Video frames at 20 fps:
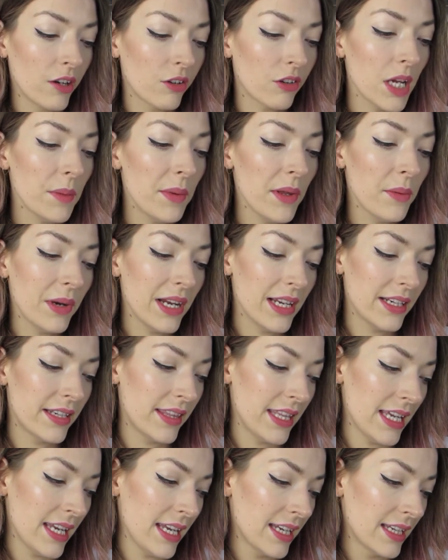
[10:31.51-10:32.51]
Creepy weird
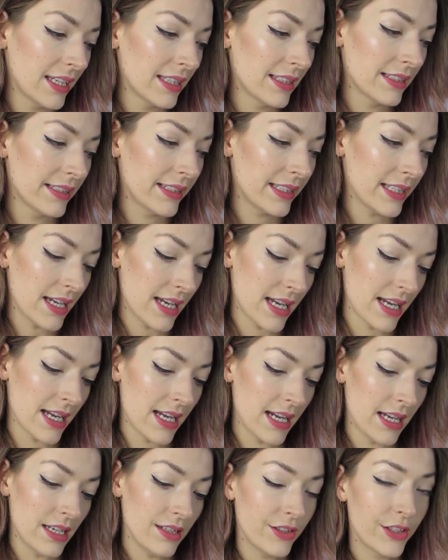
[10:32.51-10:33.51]
things
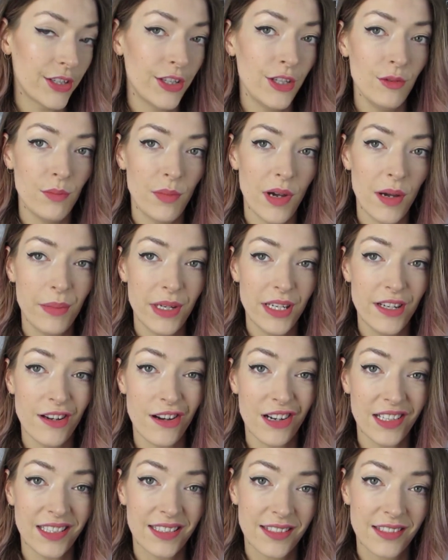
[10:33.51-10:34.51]
and cute puppy
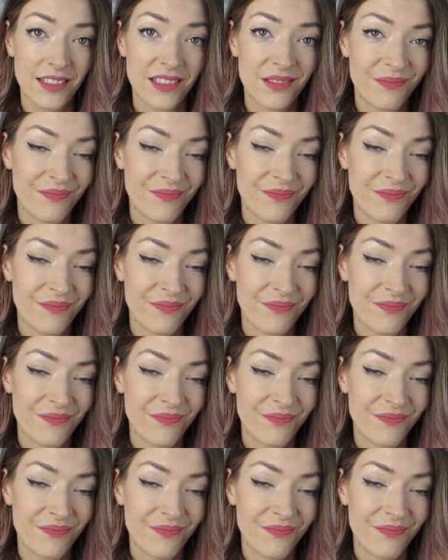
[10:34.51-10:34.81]
dogs.